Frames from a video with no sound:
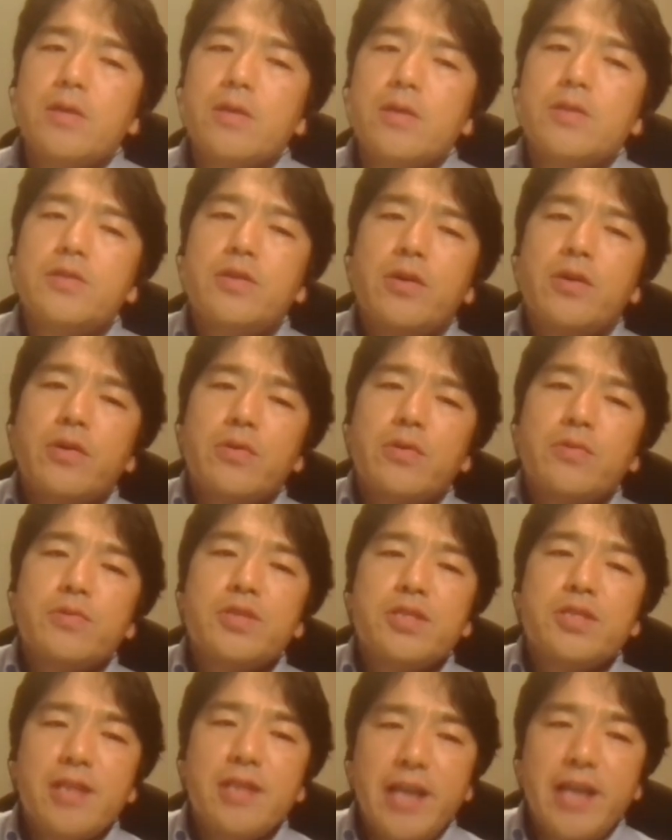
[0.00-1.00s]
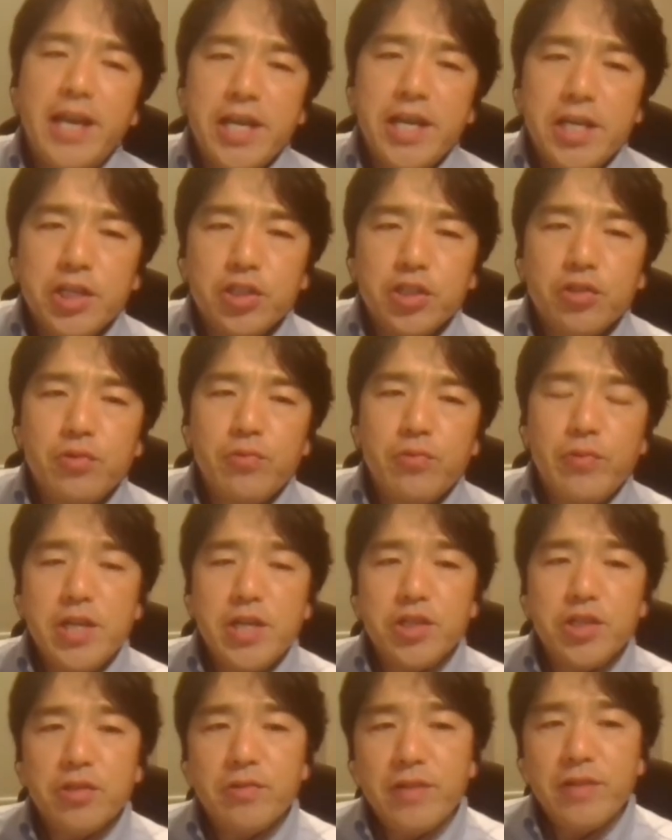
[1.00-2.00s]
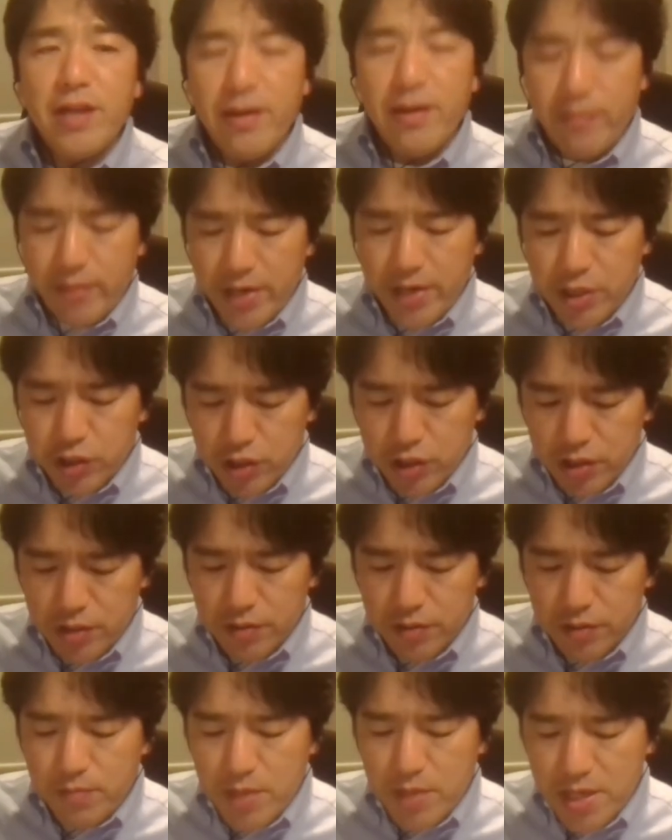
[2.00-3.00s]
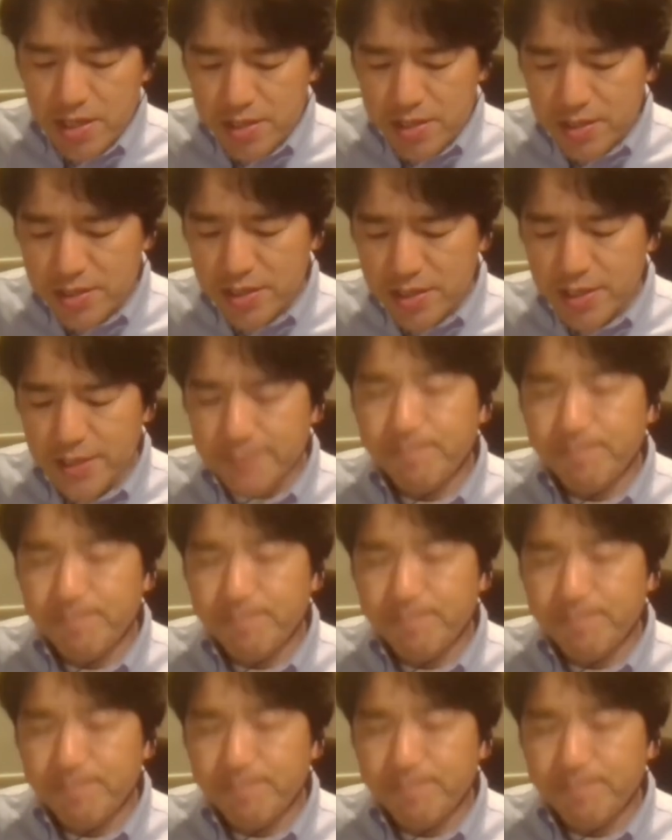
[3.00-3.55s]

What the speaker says: So staged region dilation means